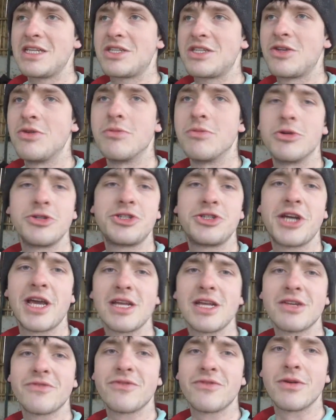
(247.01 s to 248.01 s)
too much
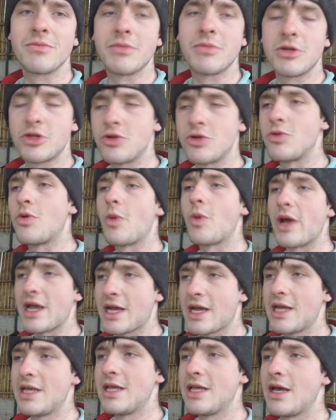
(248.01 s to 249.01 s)
change from too
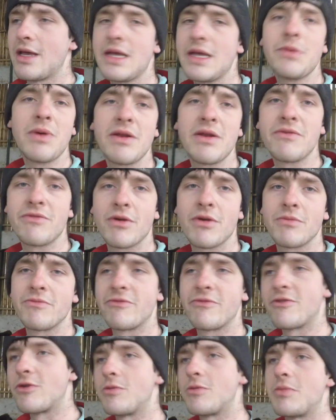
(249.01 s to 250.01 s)
quick. It went
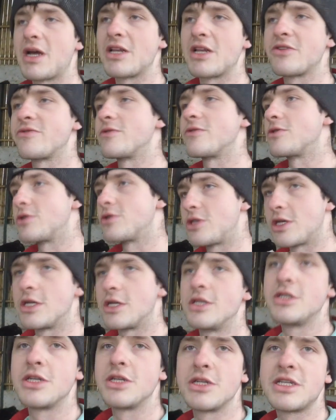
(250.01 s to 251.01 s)
from -4
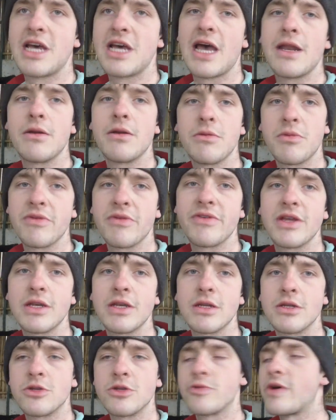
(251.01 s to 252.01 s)
to 10
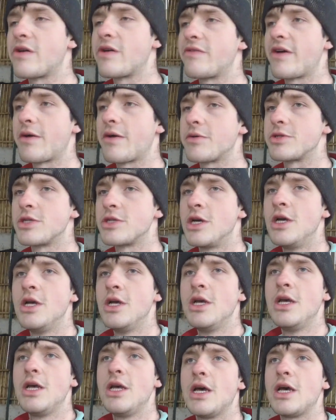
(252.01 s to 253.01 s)
within 12 hours.
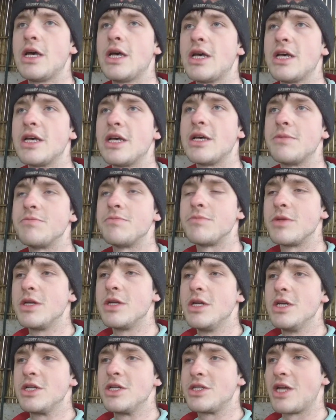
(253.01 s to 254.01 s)

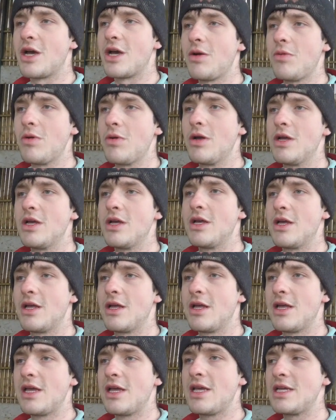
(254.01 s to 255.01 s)
So
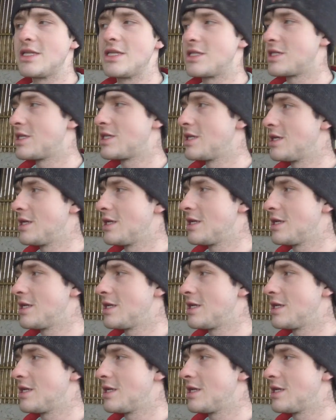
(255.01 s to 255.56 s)
it's